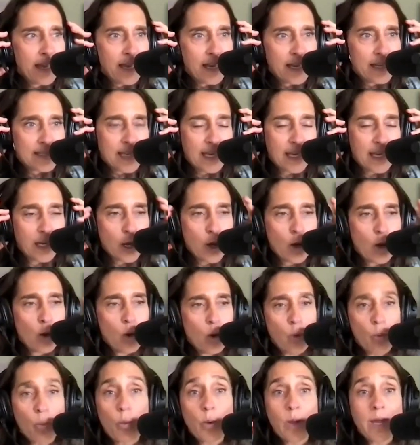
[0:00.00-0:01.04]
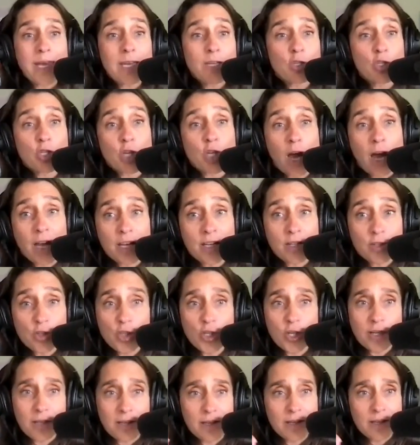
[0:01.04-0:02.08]
it's like we
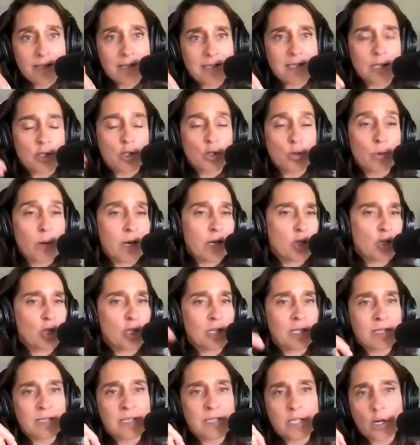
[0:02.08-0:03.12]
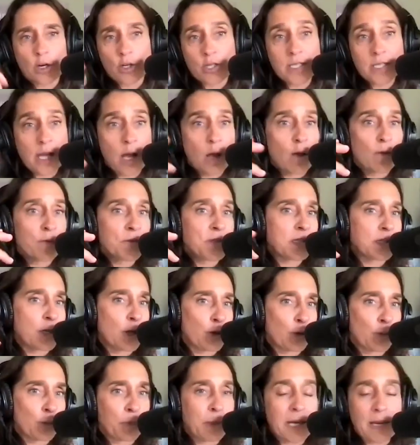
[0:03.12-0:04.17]
judge situations and ourselves and
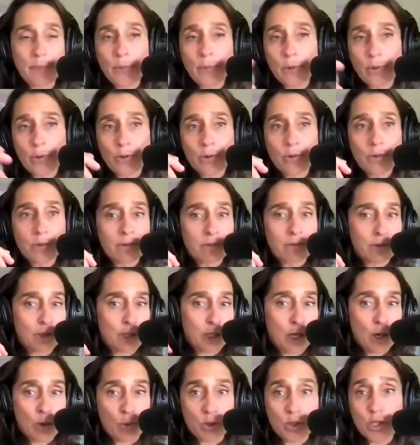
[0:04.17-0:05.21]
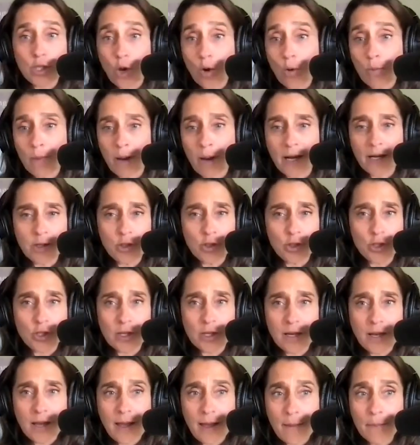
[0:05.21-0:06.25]
other people, you know, so much.
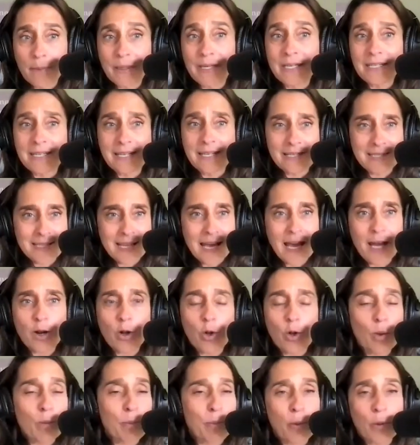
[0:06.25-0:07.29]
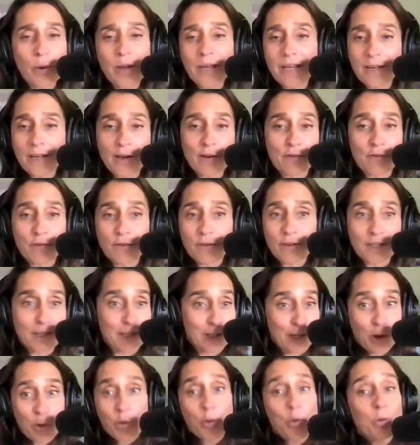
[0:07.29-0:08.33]
But it is that whole point of, you
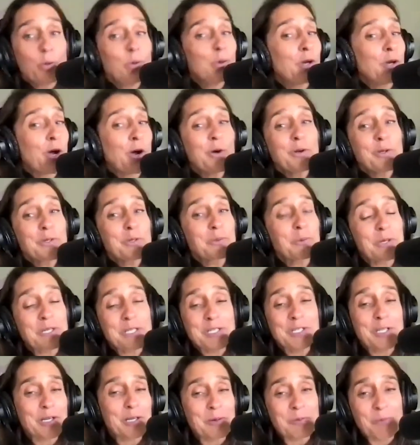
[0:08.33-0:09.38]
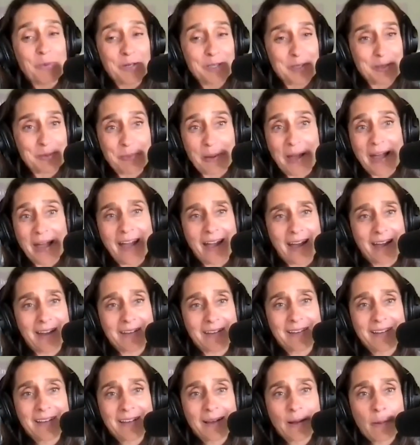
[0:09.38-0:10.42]
know, who knows what is good and what is bad.
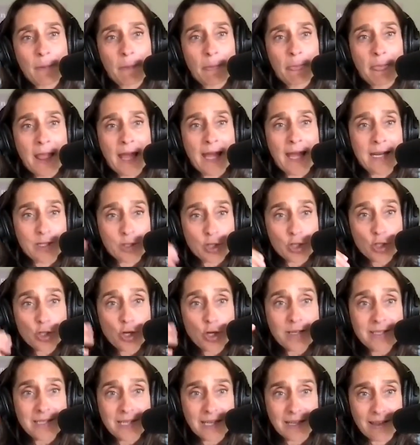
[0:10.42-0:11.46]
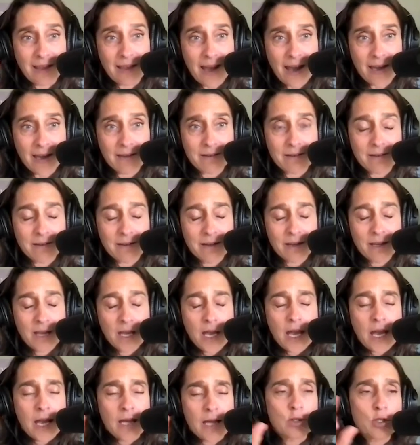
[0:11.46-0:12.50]
And it's trusting that.
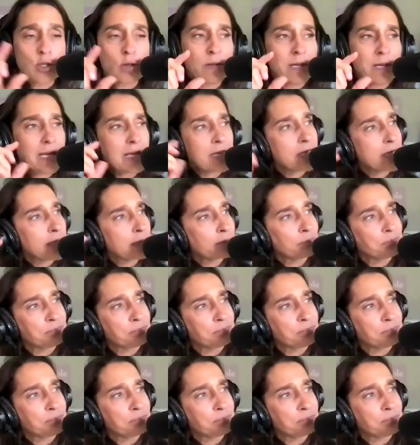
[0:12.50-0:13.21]
And so these